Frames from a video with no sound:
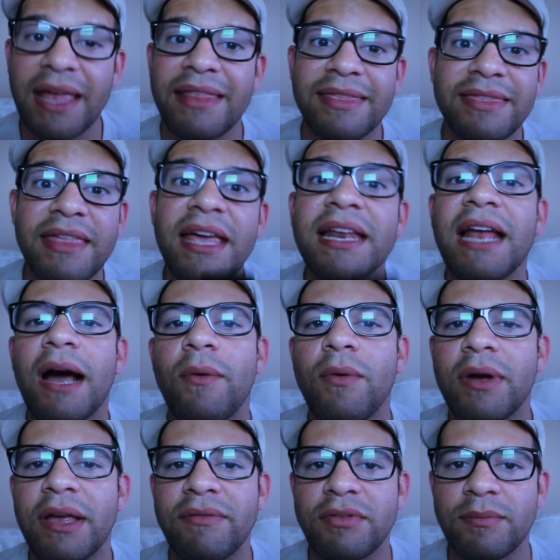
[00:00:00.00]
Then I
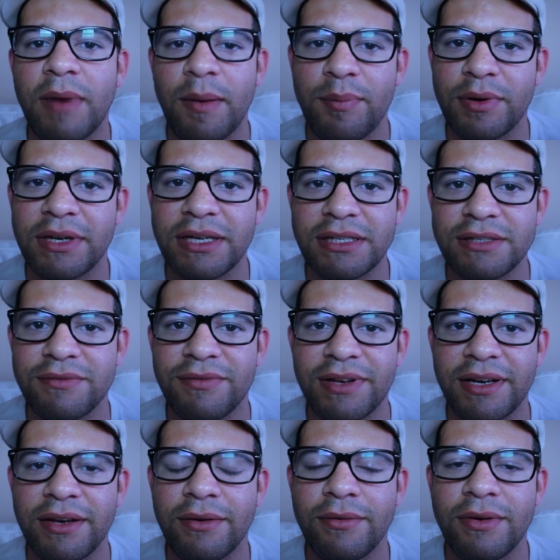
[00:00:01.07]
will give you my prediction
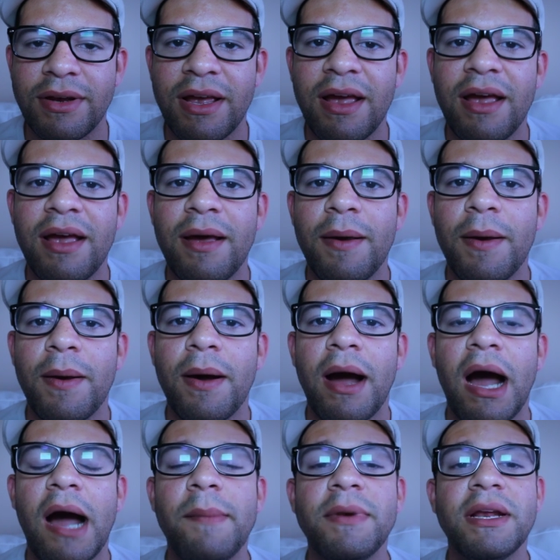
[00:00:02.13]
video.
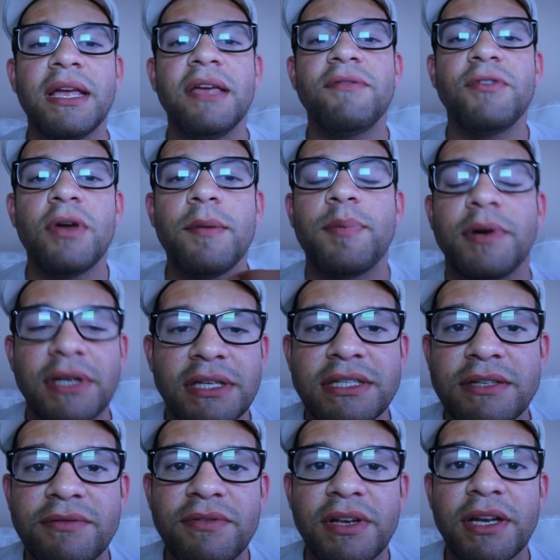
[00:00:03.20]
I'm going to give you a
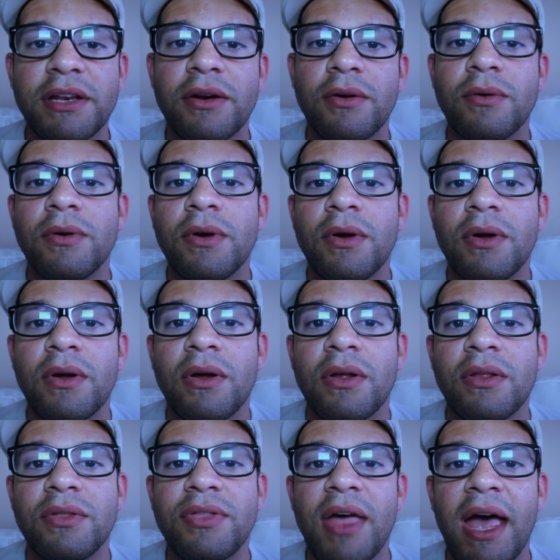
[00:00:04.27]
prediction video
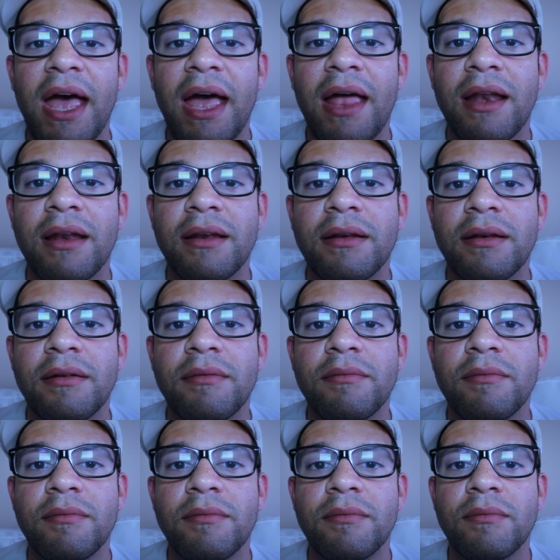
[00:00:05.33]
that
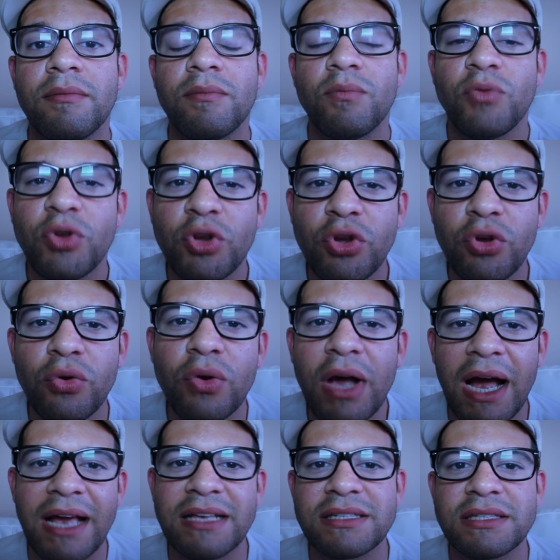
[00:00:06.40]
you
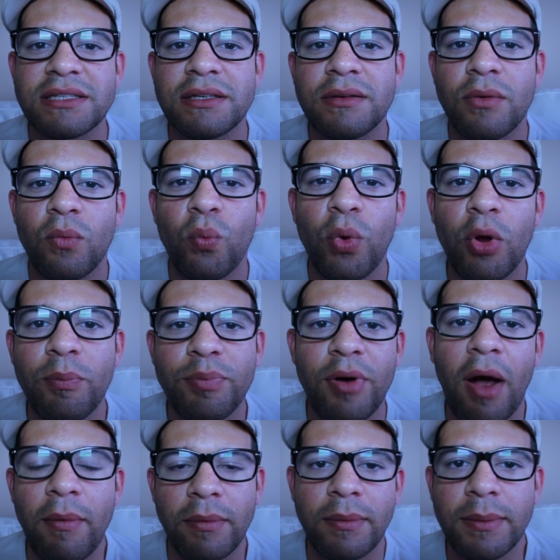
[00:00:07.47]
guys will
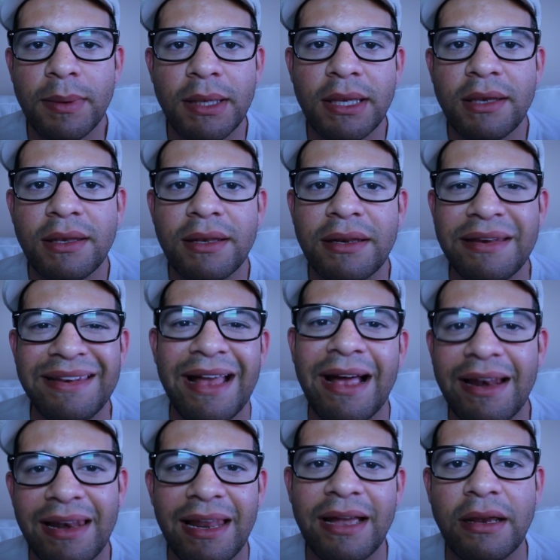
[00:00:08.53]
probably
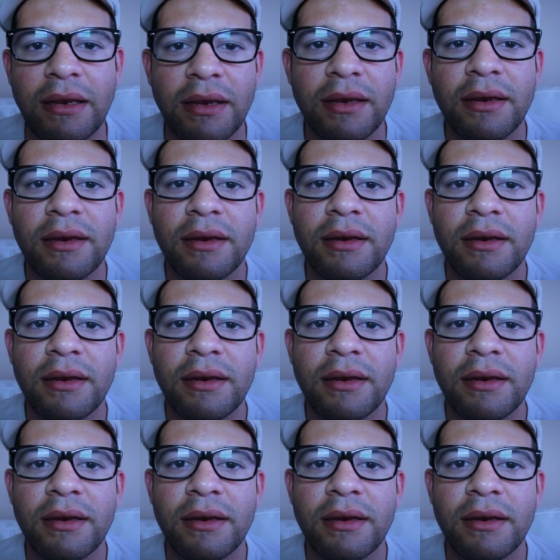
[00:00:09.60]
not like.